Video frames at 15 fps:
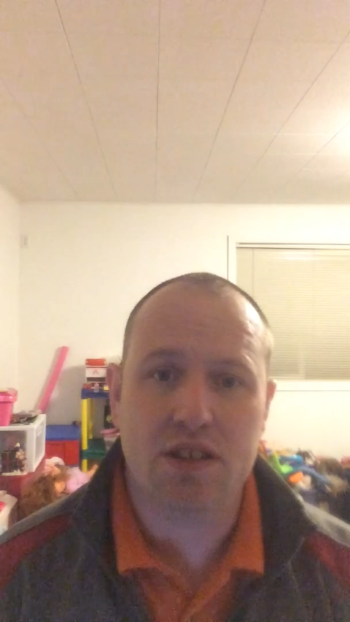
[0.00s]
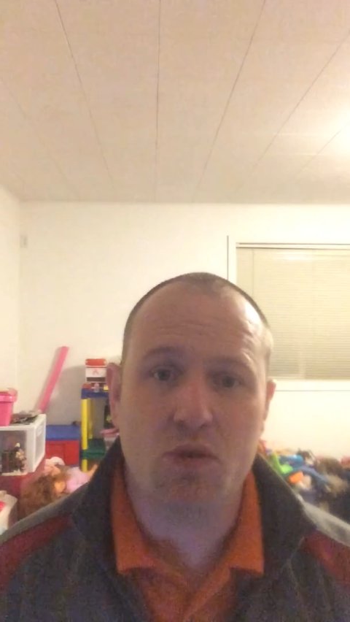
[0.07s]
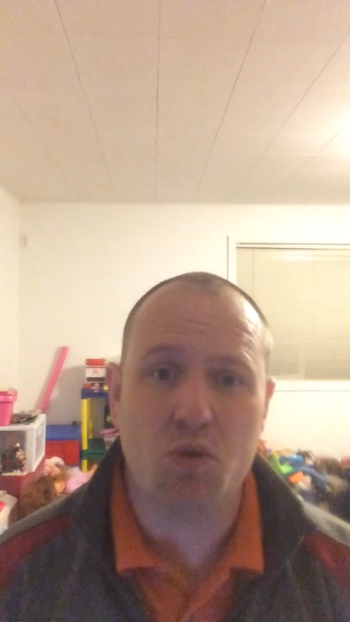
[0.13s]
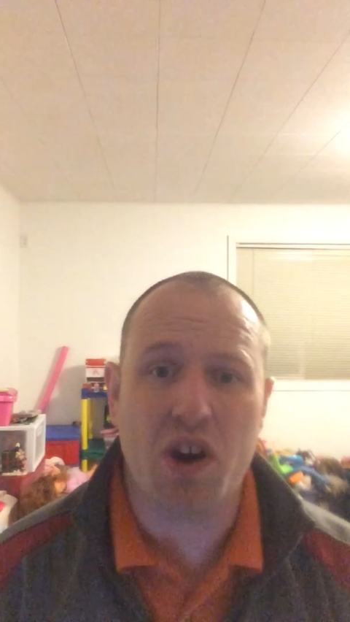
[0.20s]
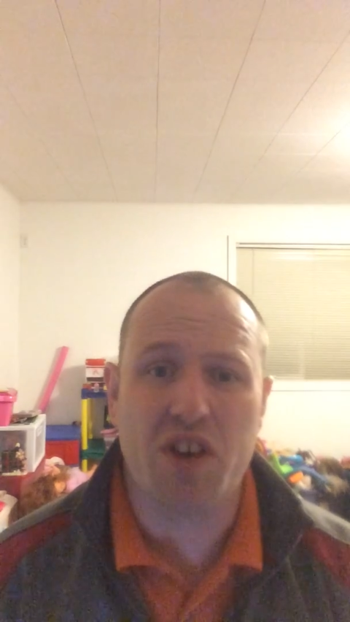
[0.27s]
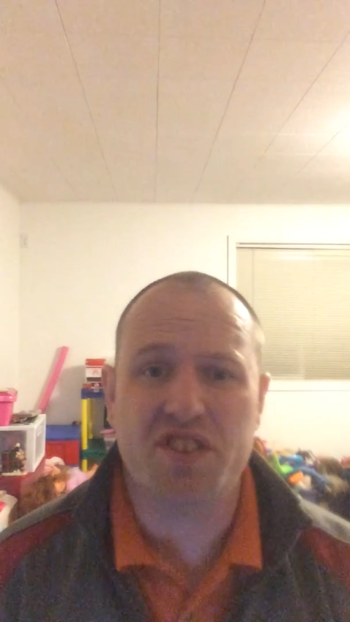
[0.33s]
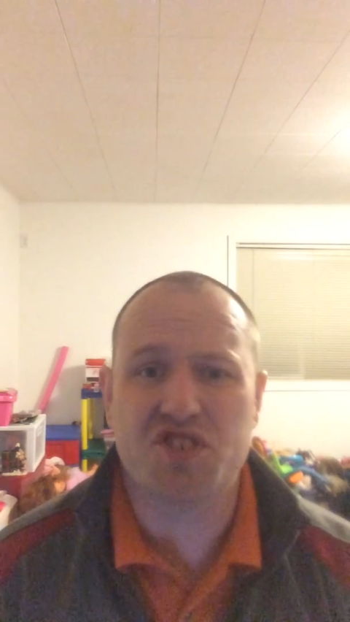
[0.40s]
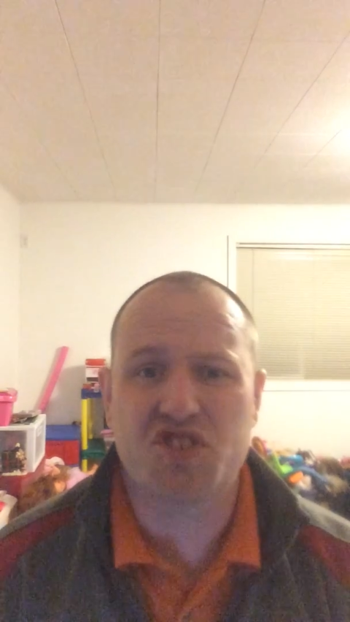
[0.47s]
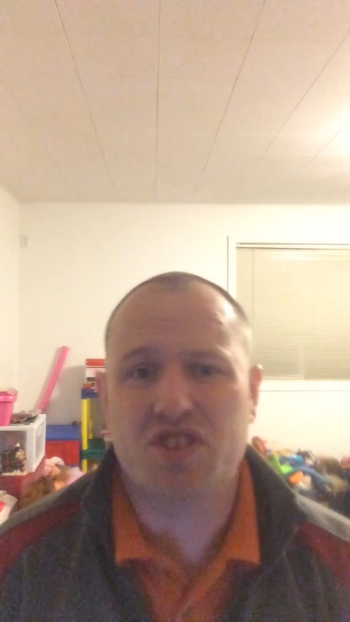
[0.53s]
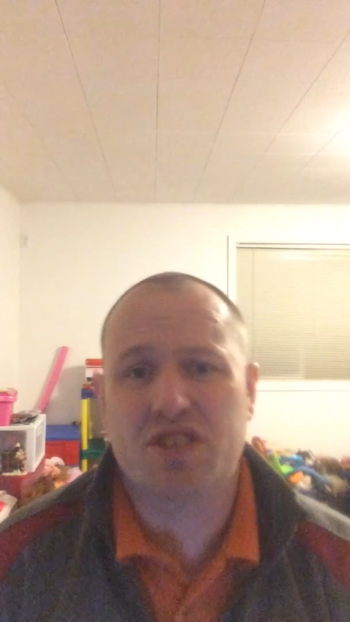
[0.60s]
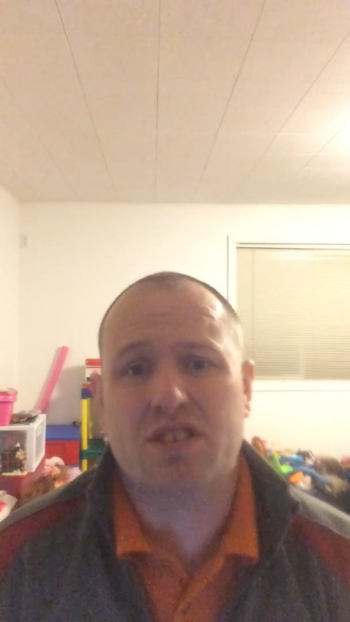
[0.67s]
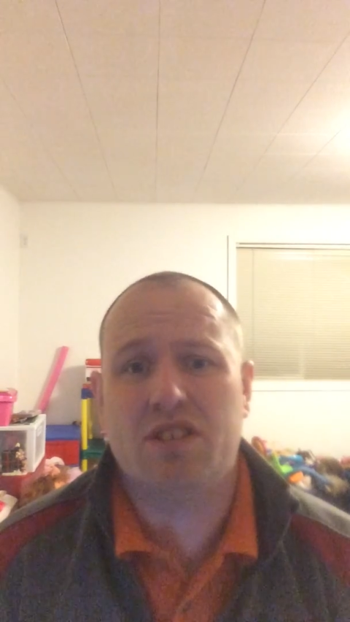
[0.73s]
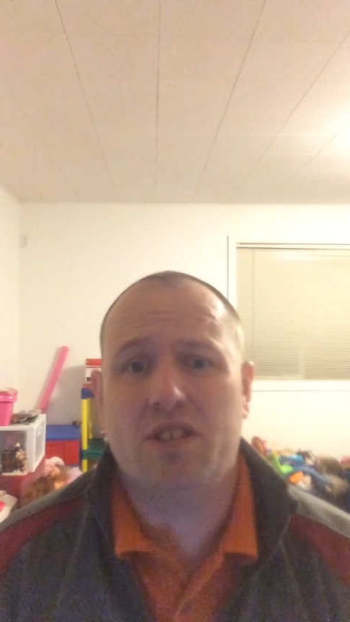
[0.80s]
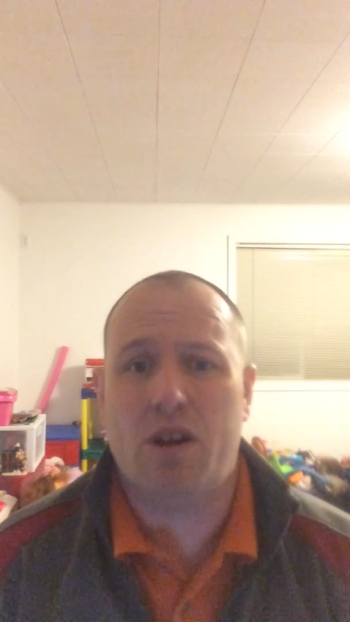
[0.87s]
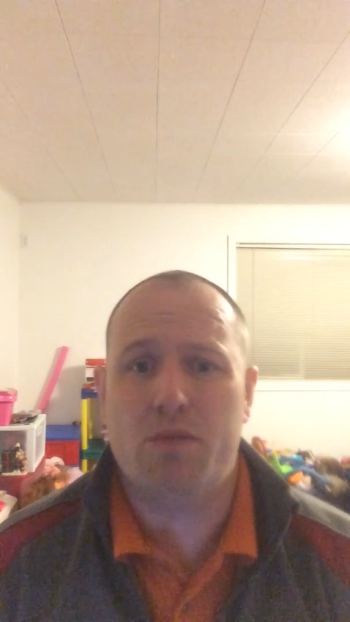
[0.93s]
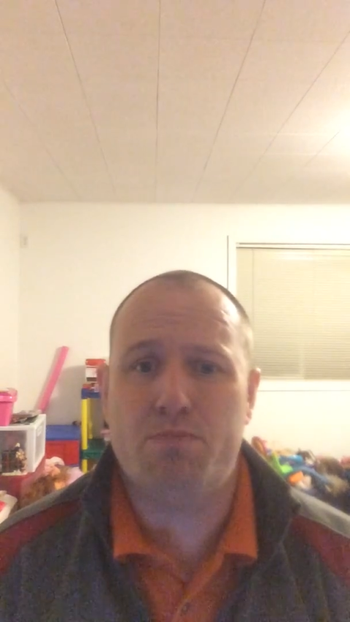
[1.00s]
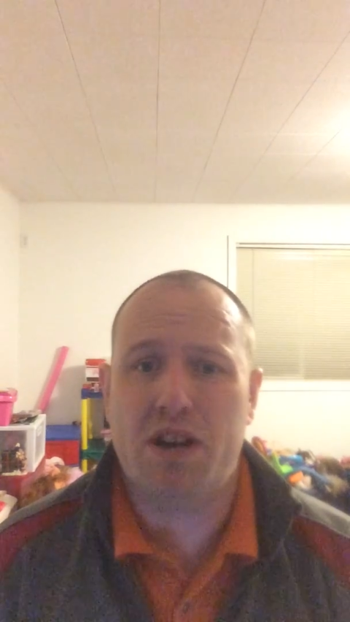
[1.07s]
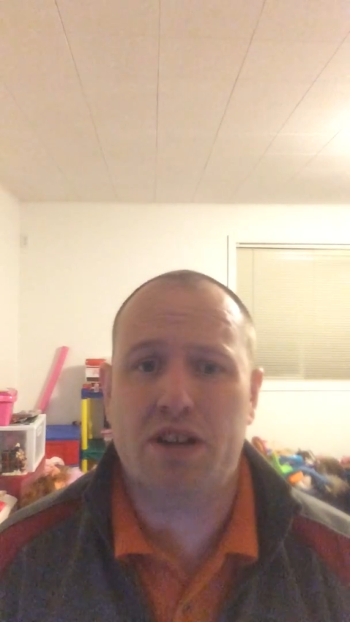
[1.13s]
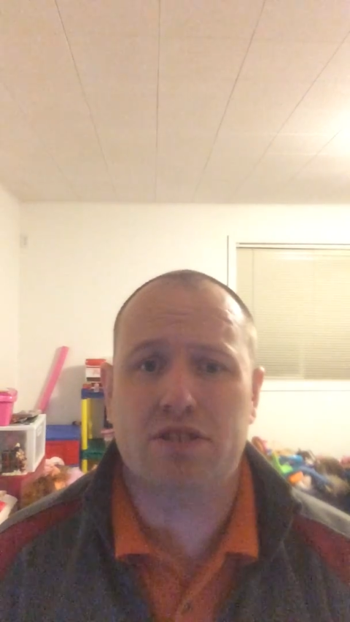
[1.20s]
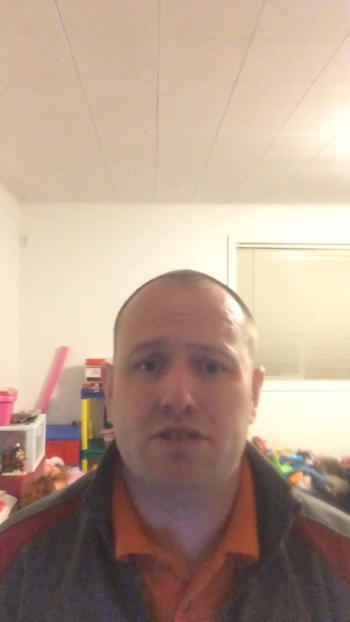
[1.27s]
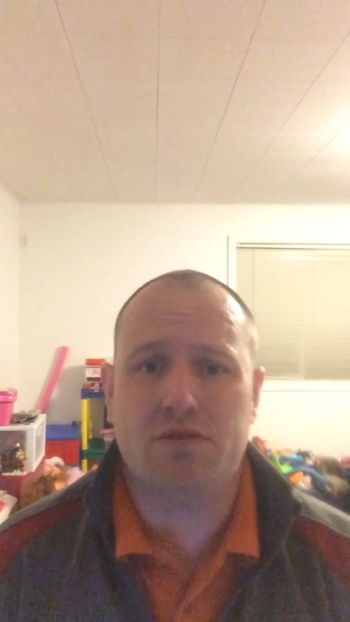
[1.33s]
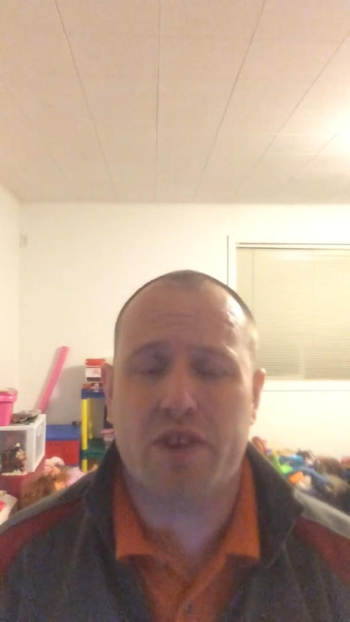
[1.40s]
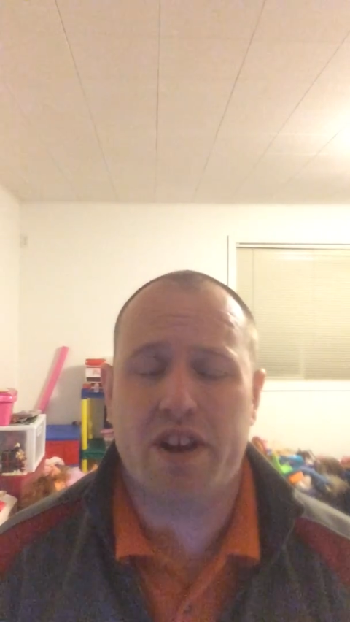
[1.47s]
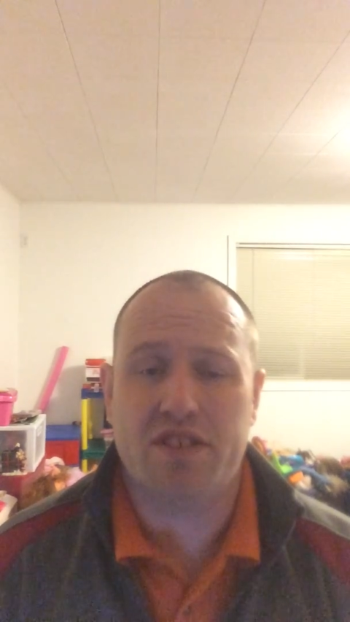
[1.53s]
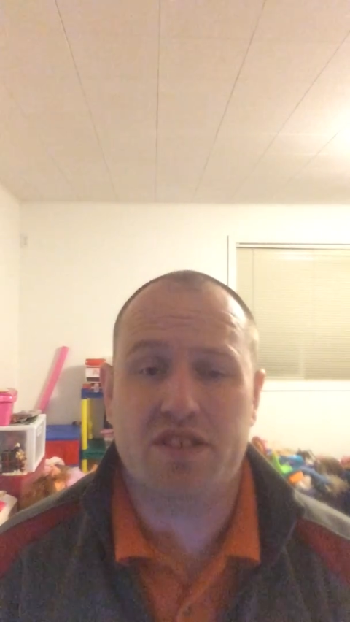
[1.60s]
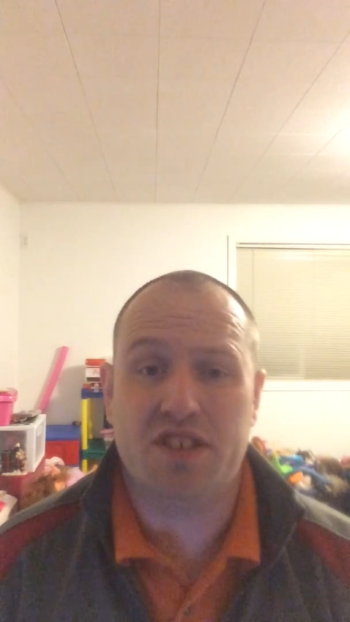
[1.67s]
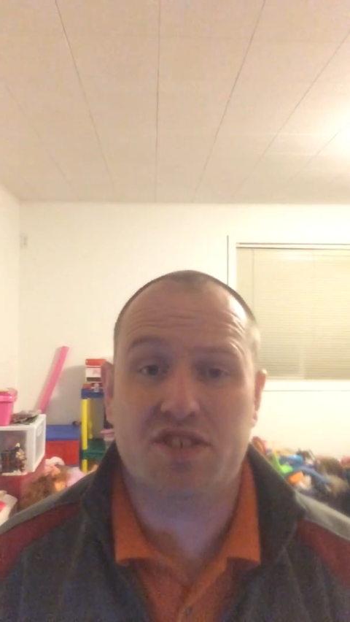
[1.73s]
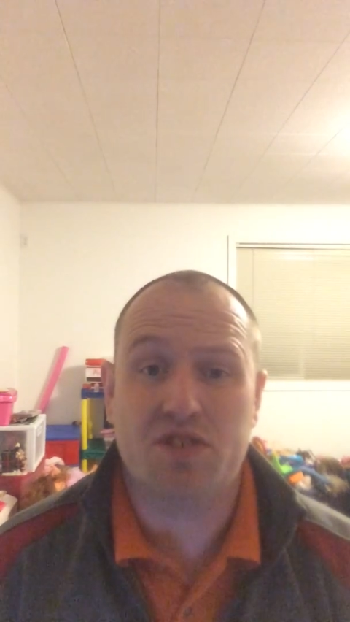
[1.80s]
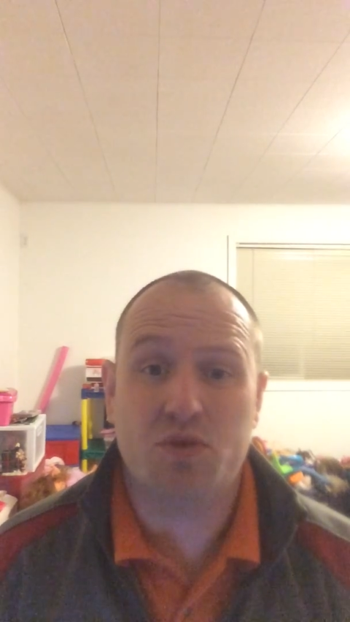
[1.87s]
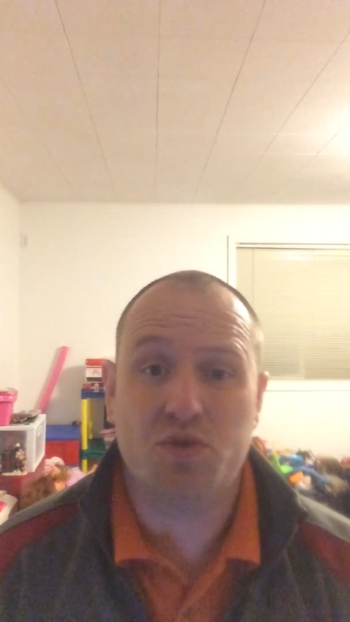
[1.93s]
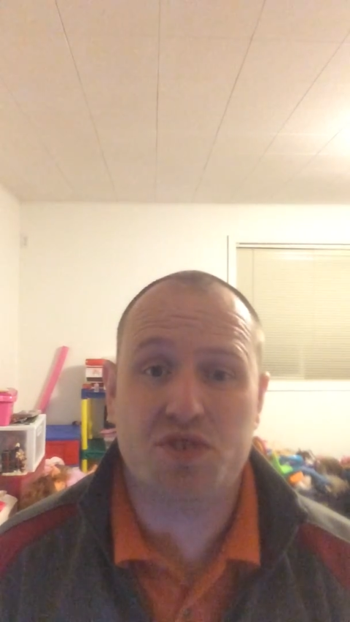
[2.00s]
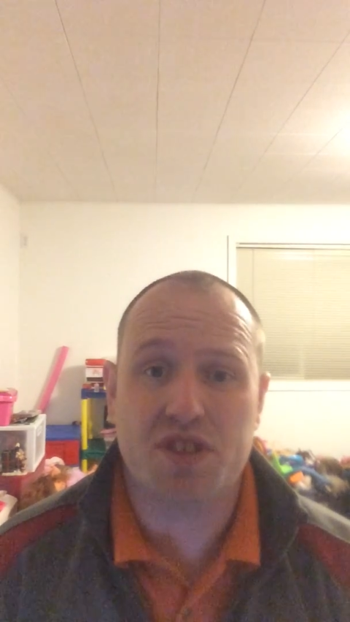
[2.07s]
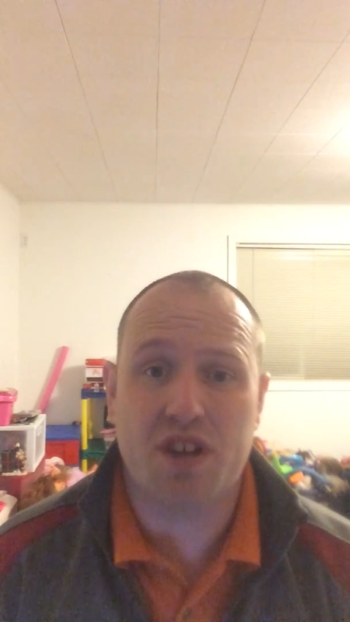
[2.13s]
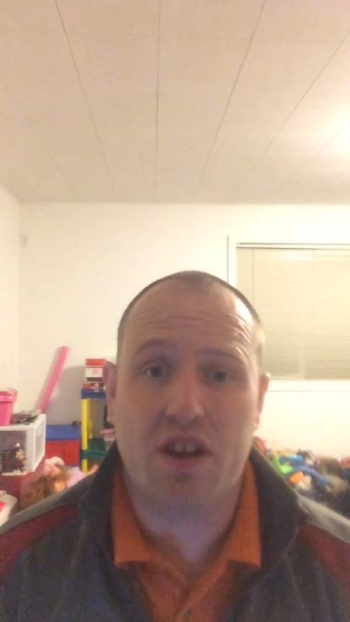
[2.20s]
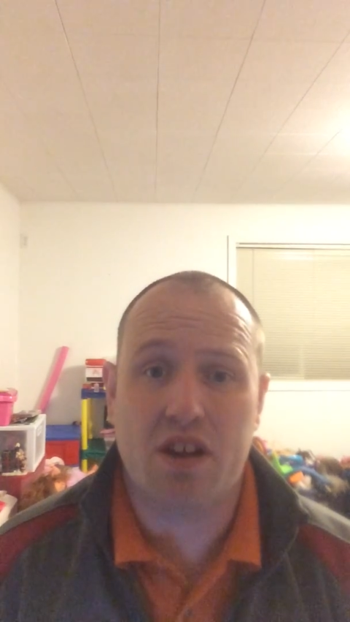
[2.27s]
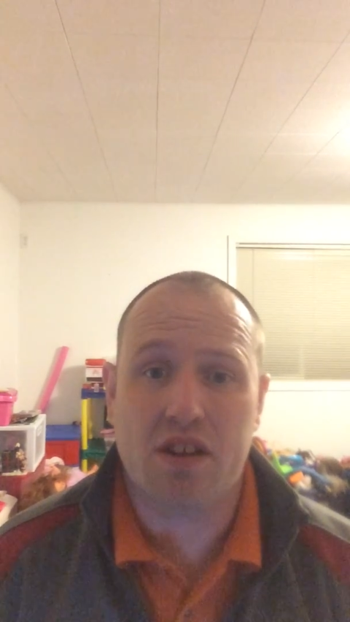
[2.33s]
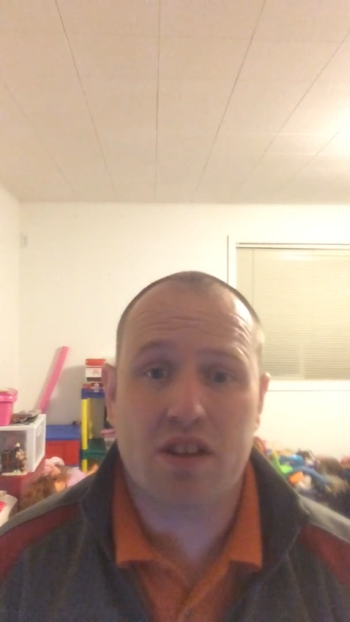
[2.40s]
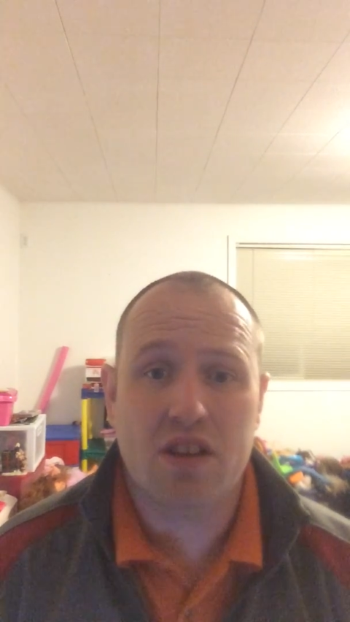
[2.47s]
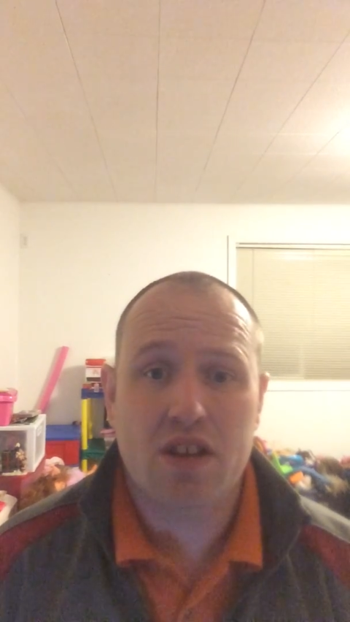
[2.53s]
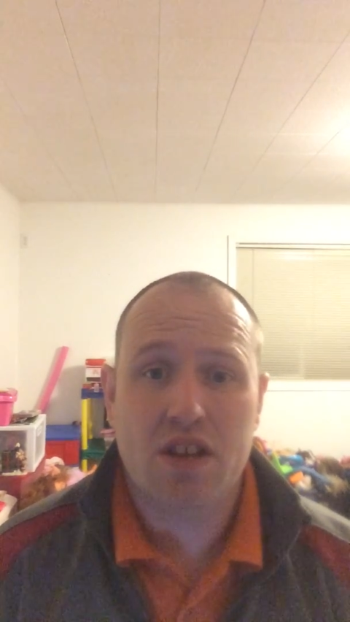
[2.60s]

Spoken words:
well, there's just a lot of bugs around, as I was saying,